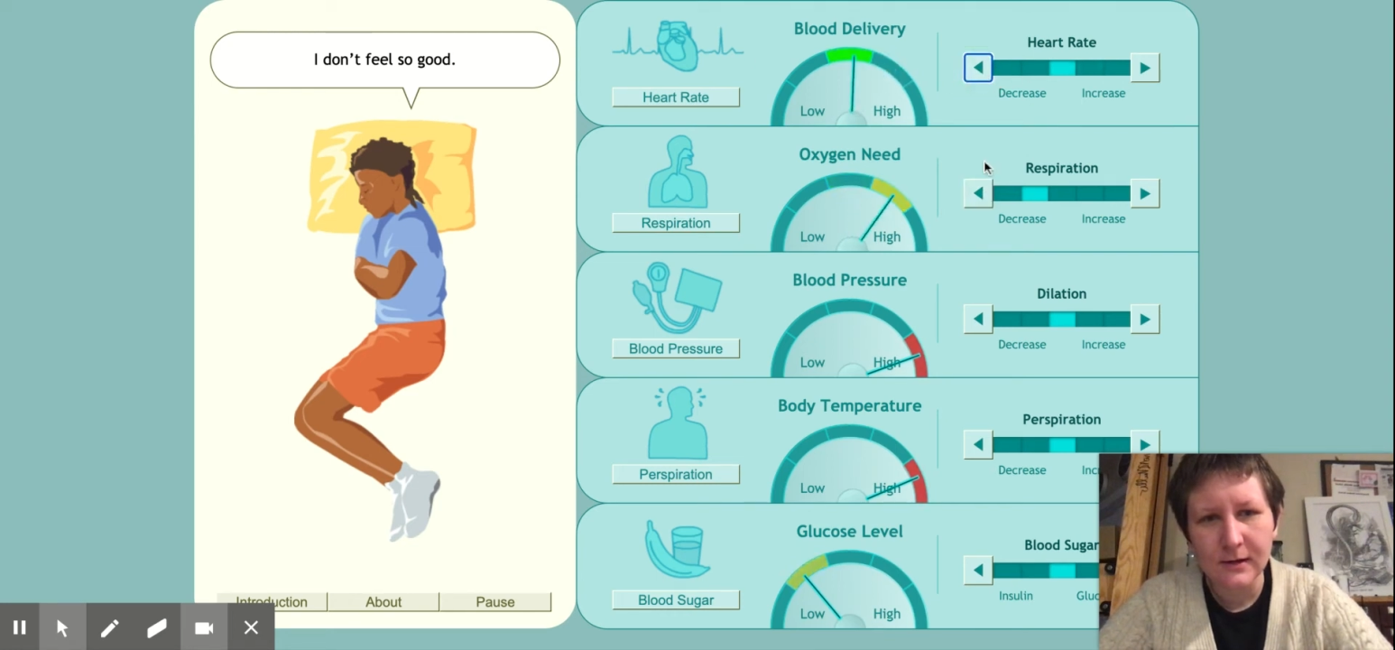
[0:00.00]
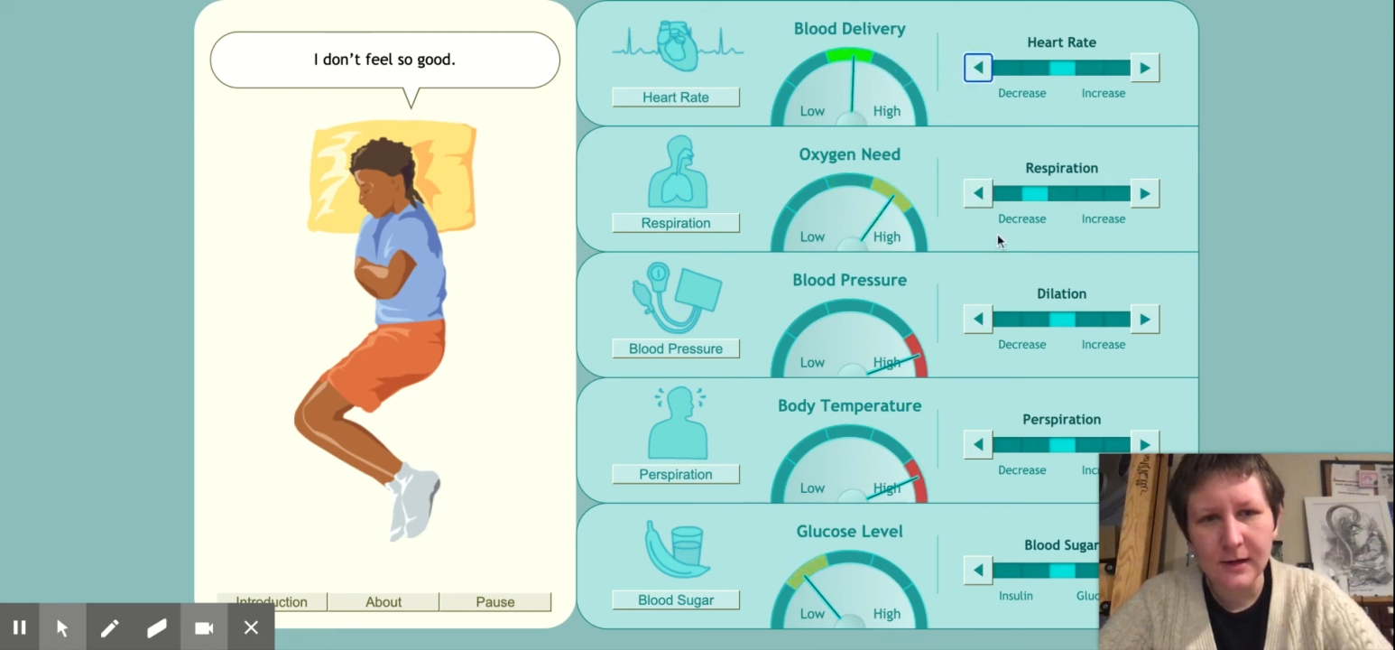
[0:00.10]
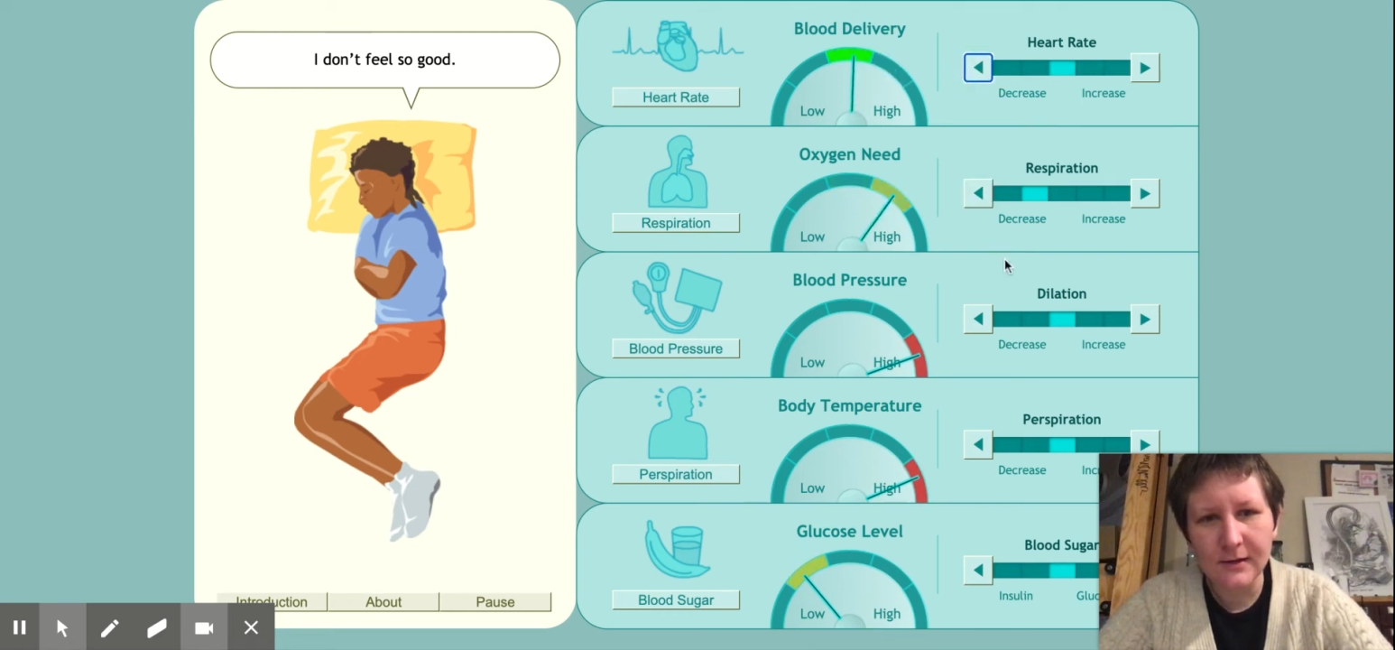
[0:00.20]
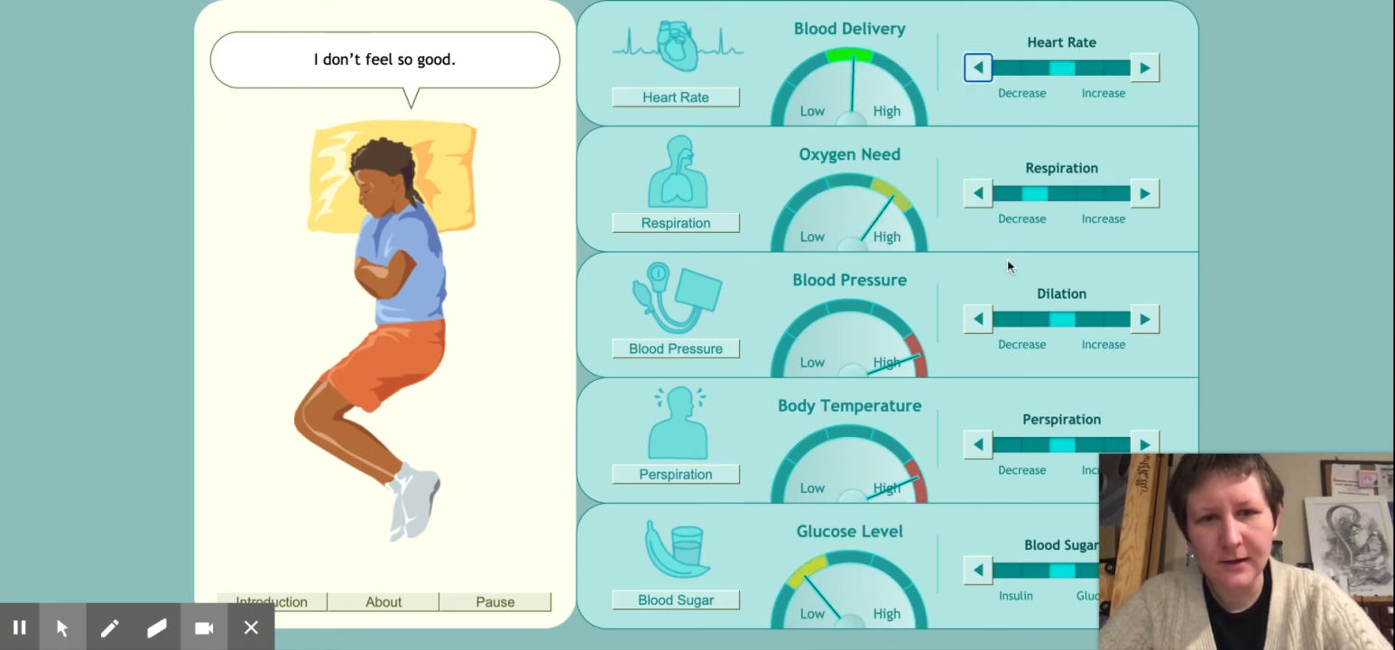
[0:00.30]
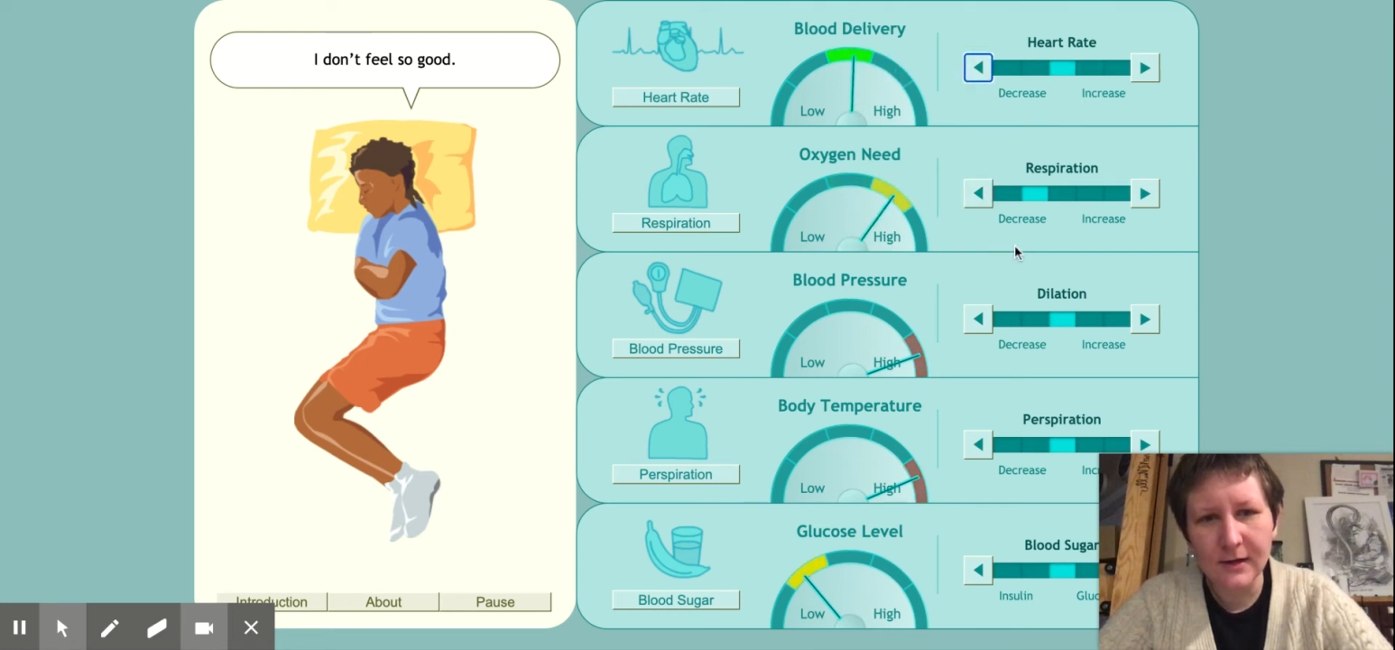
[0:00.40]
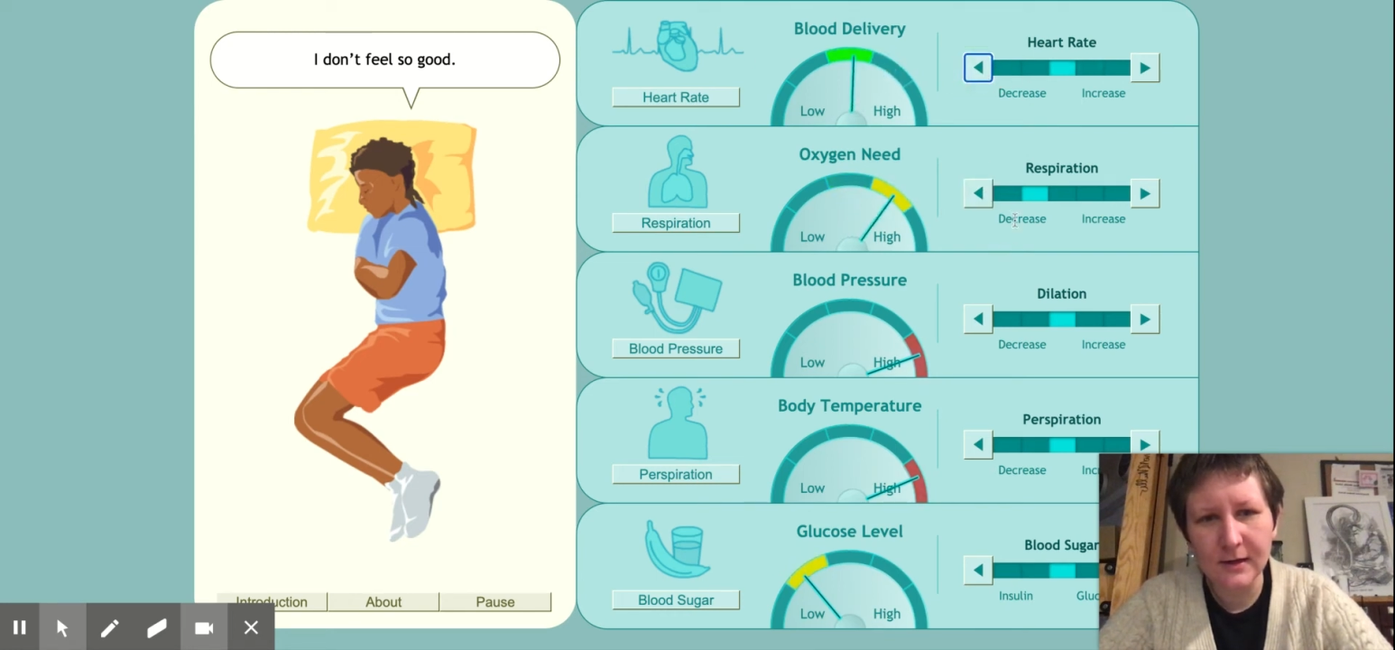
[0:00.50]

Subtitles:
And then